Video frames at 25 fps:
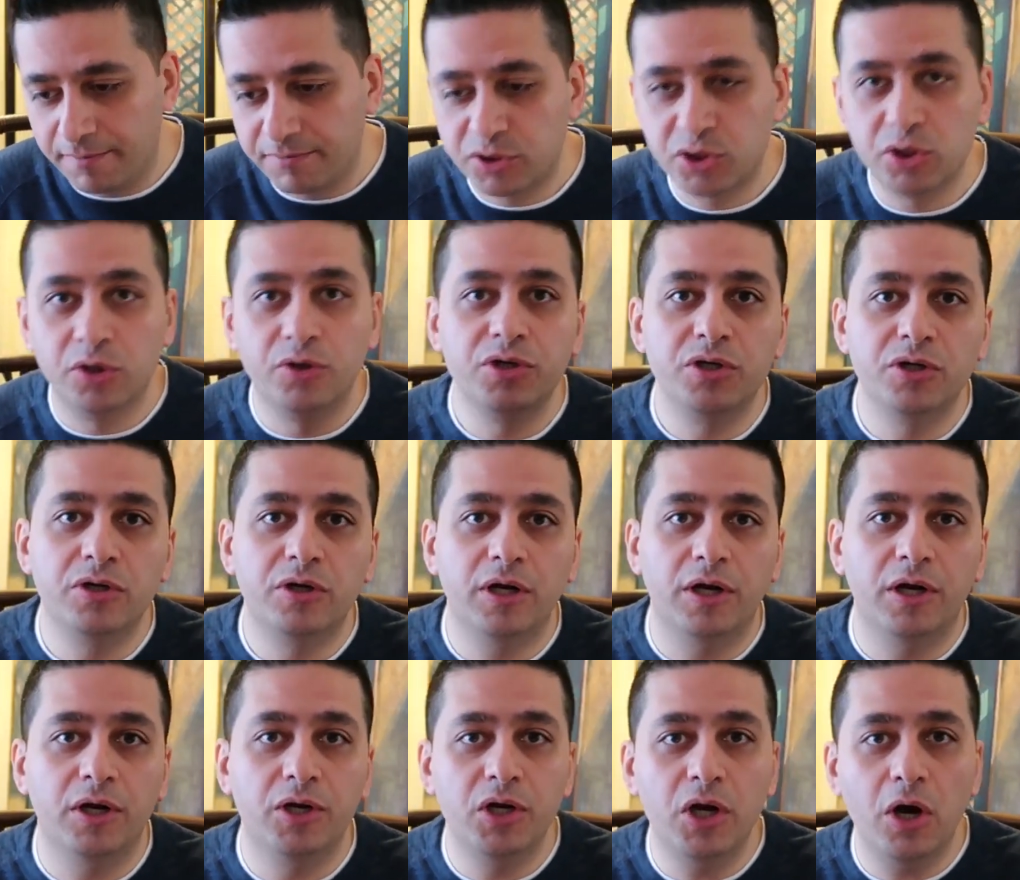So you
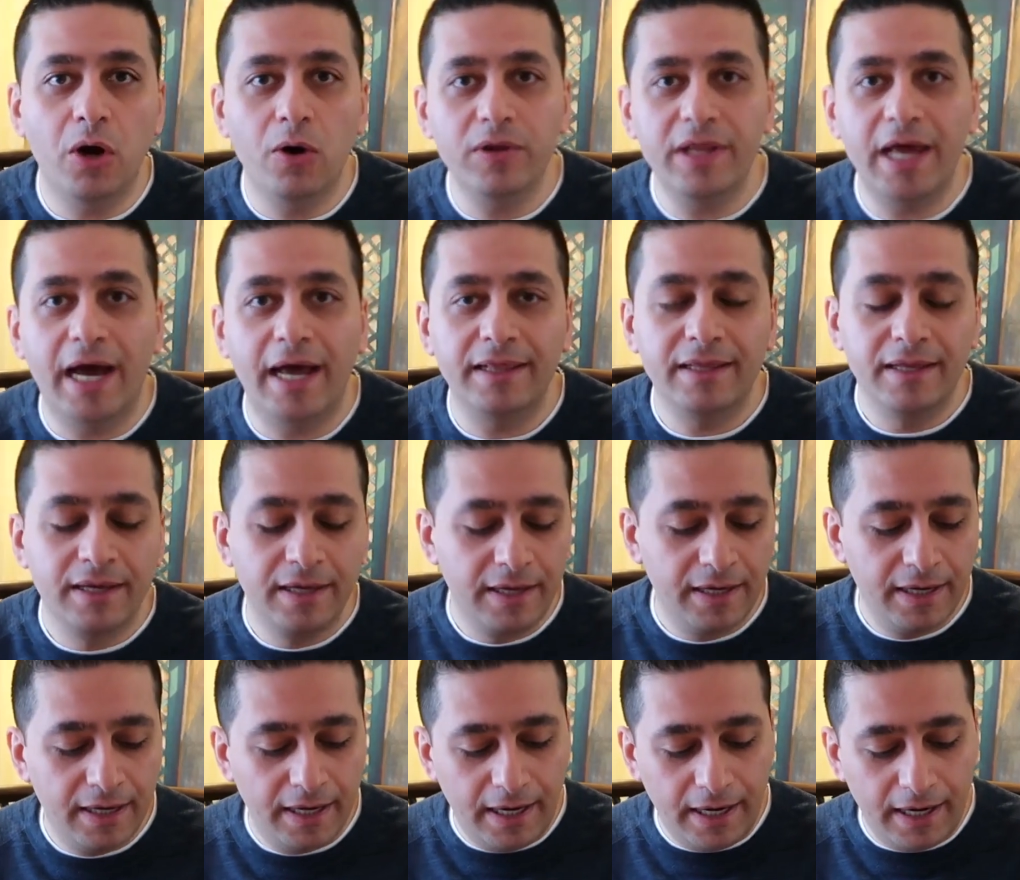got to know that
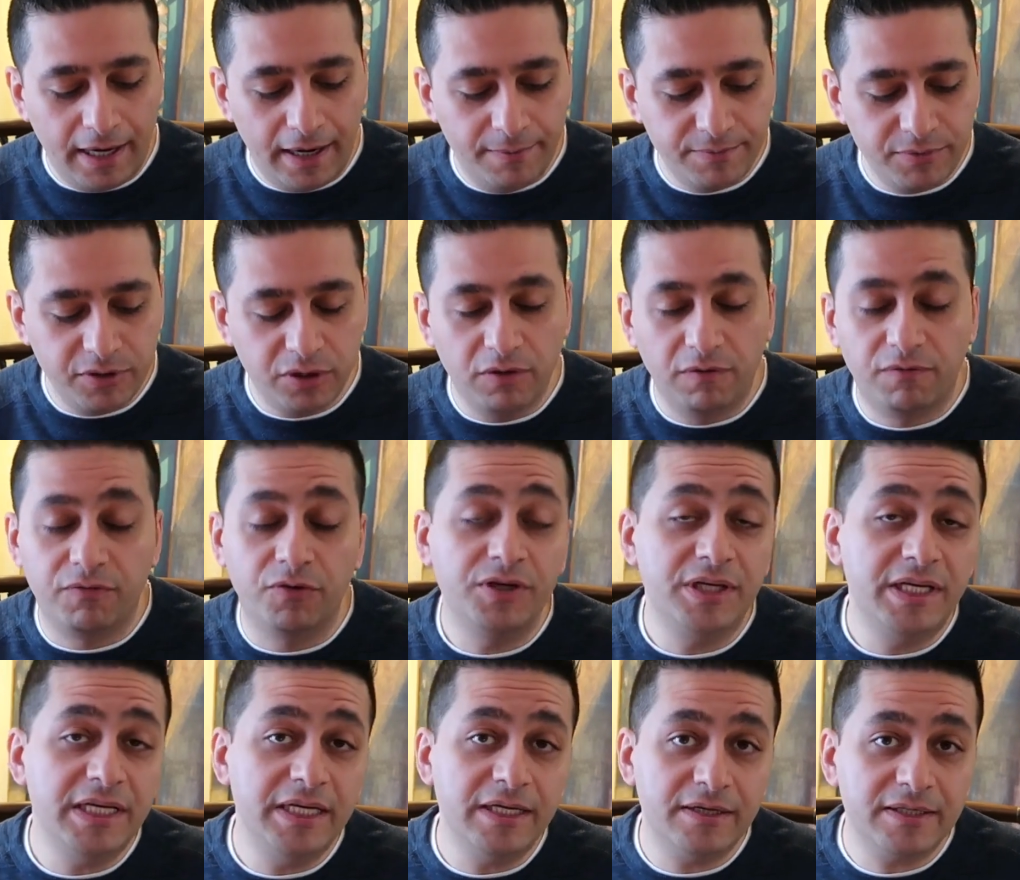for
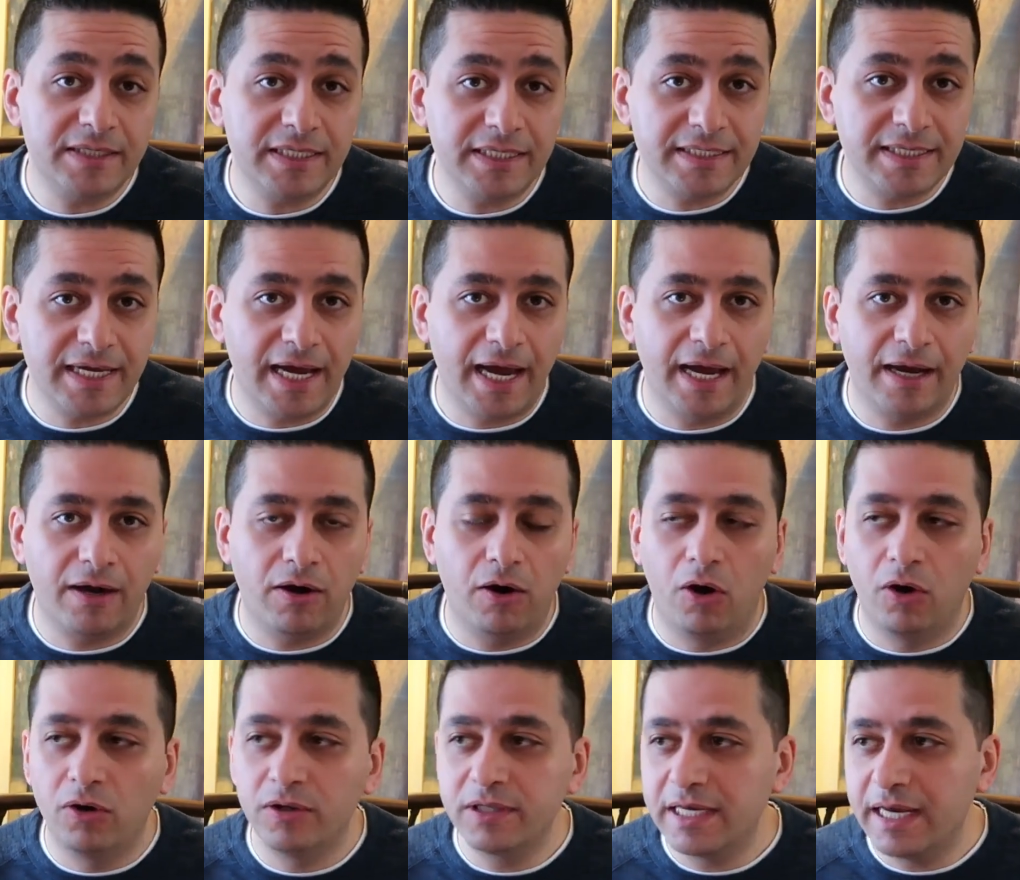DDoS attack,
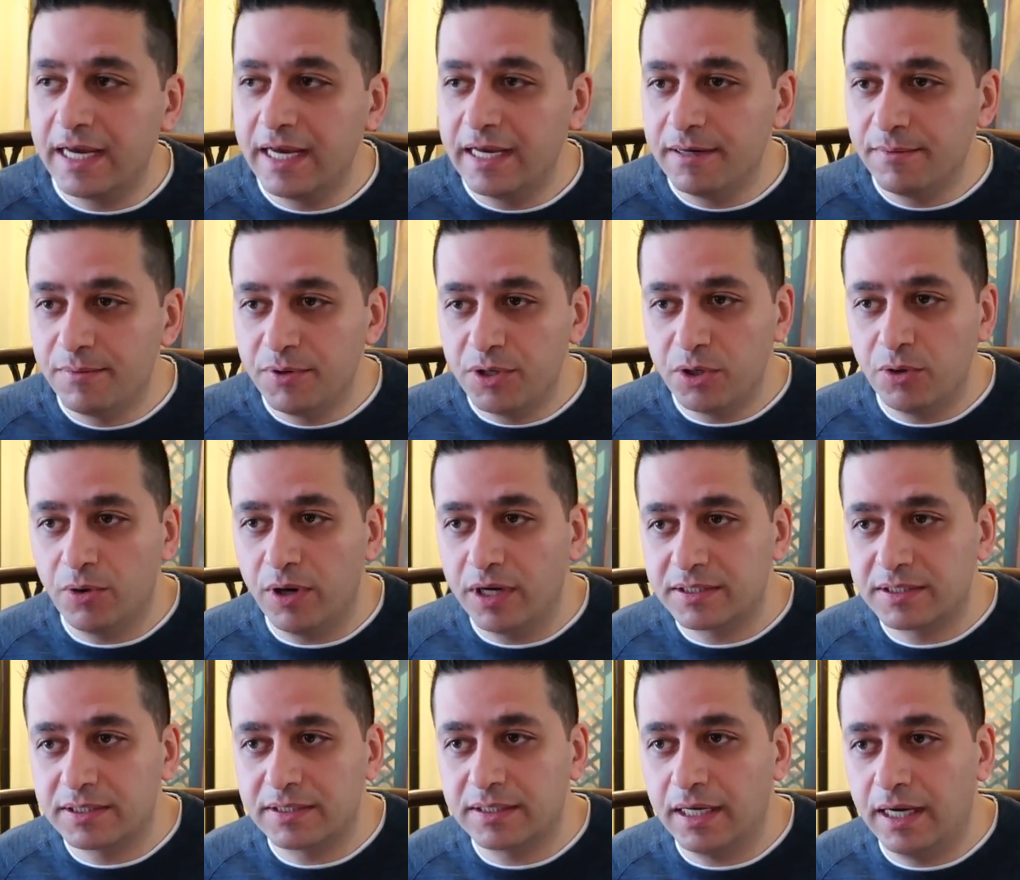all the
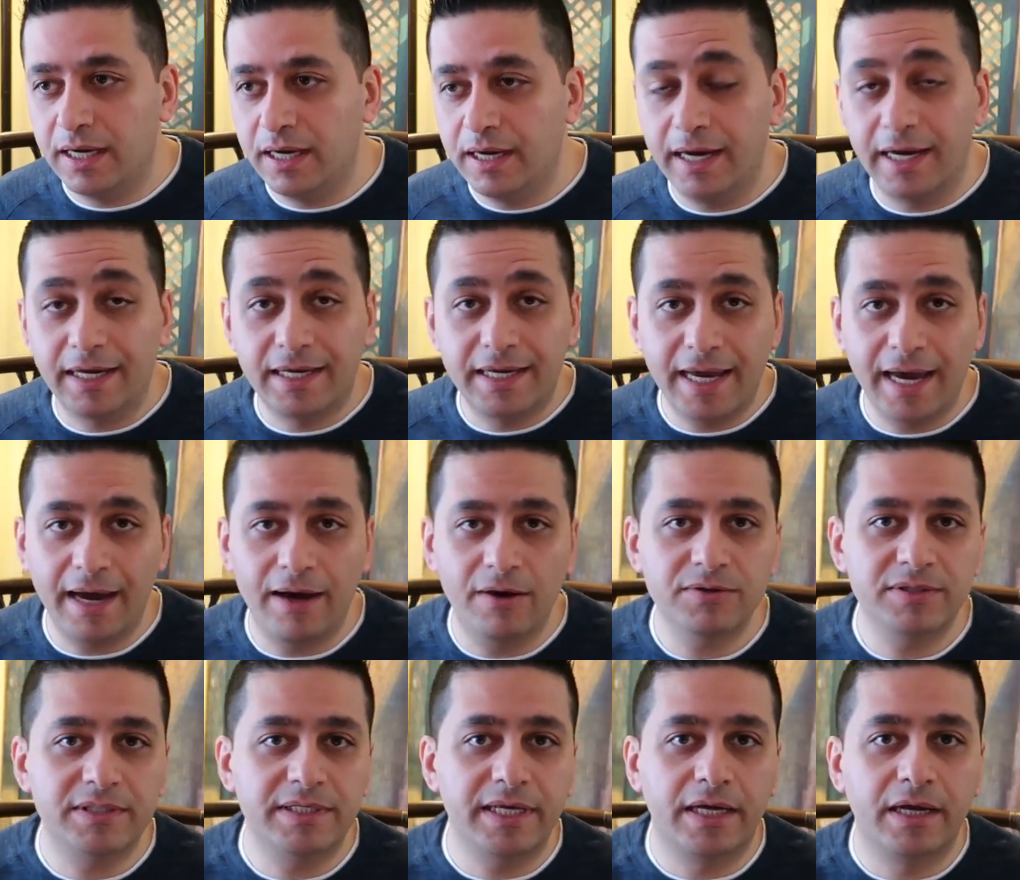AWS
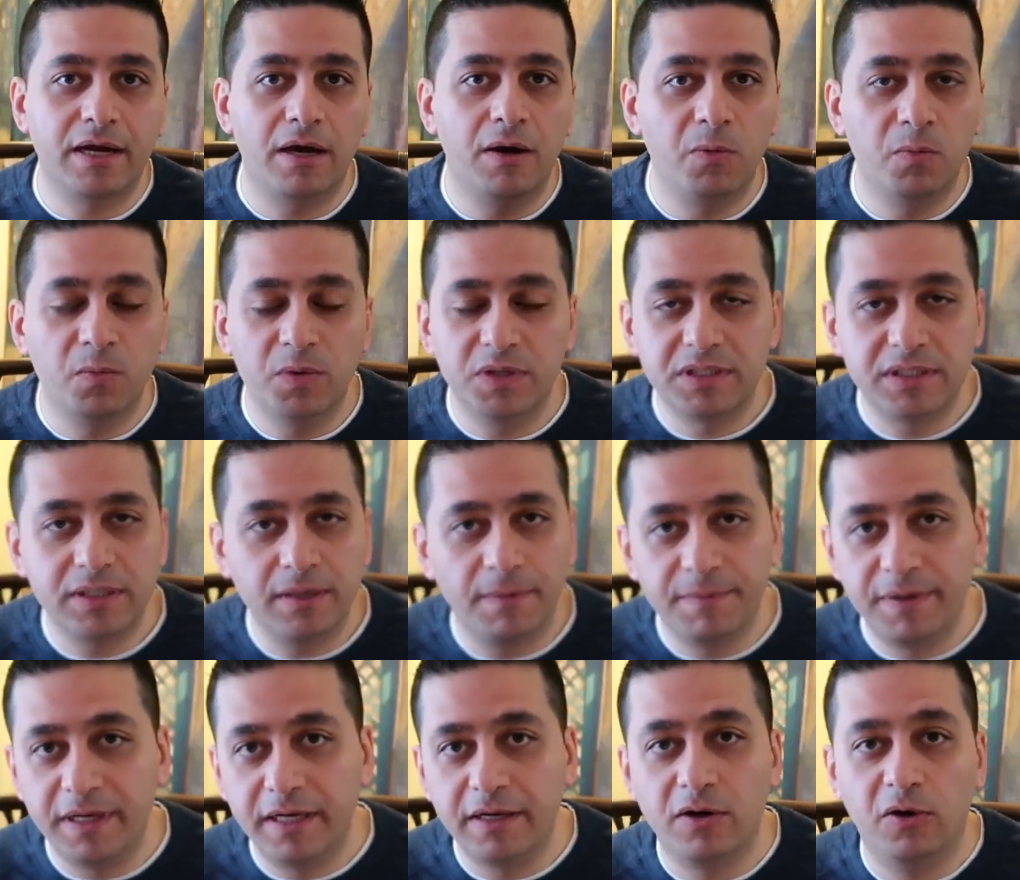accounts, they come with
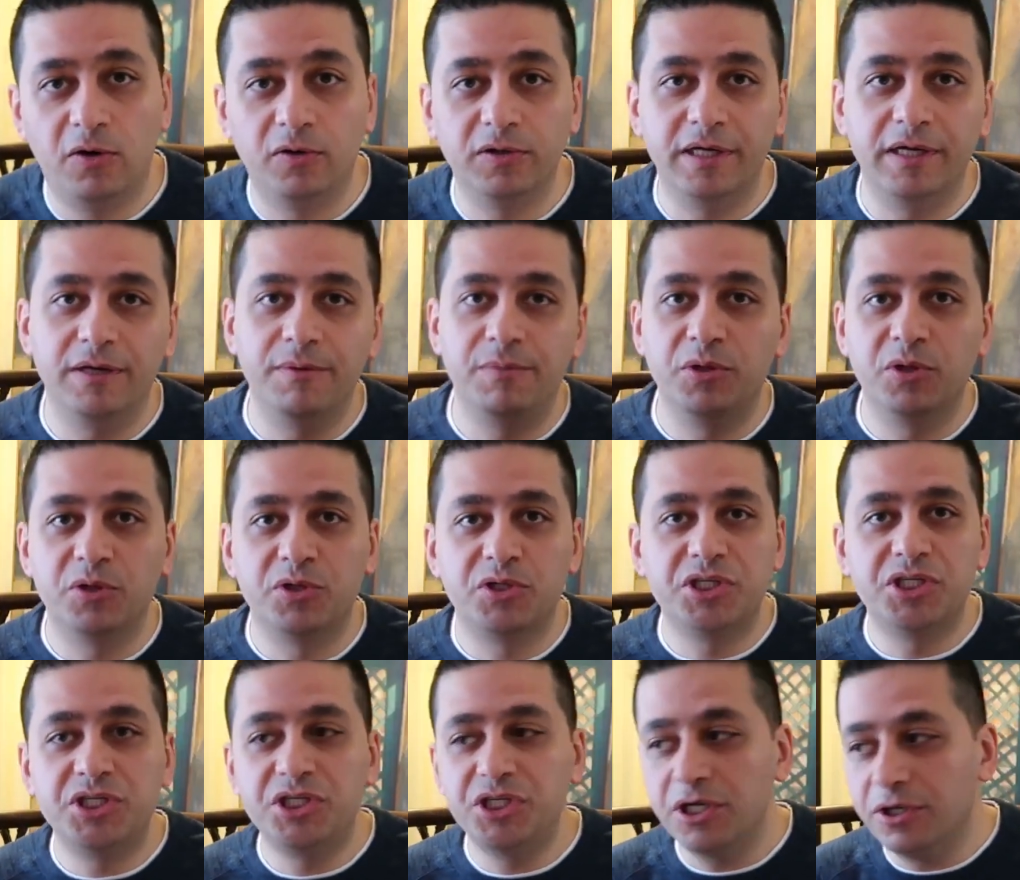something called
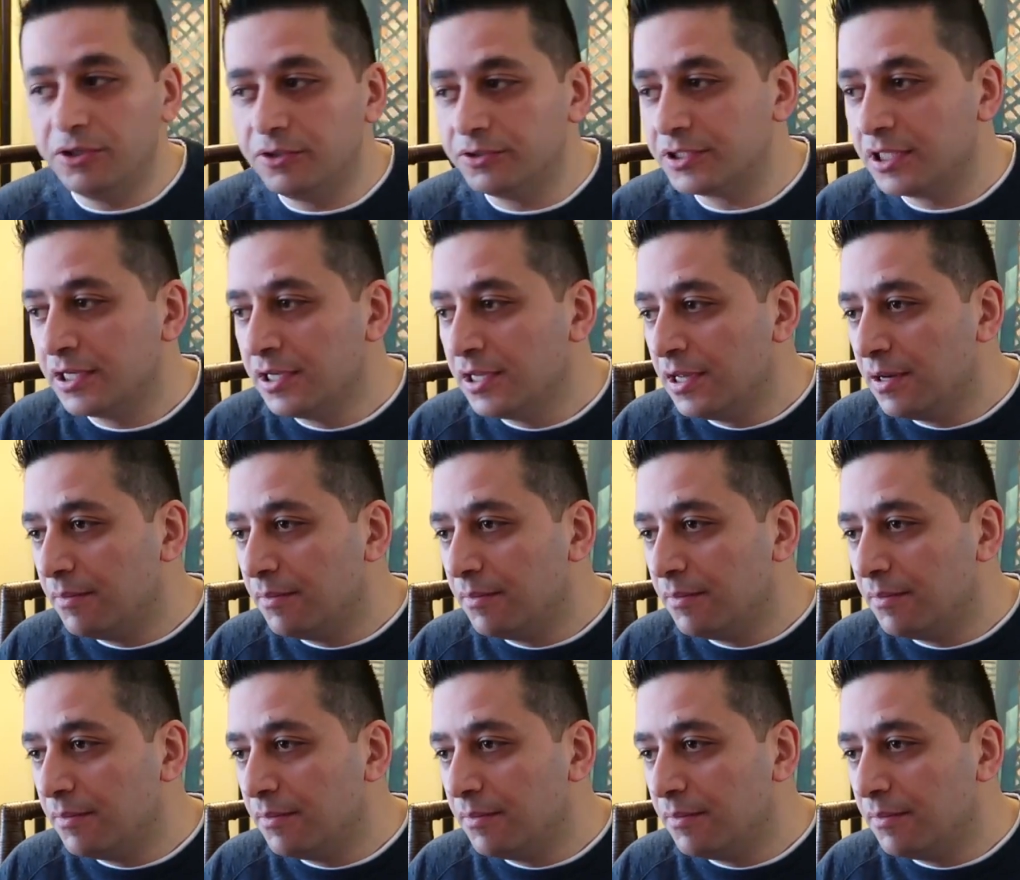AWS Shield.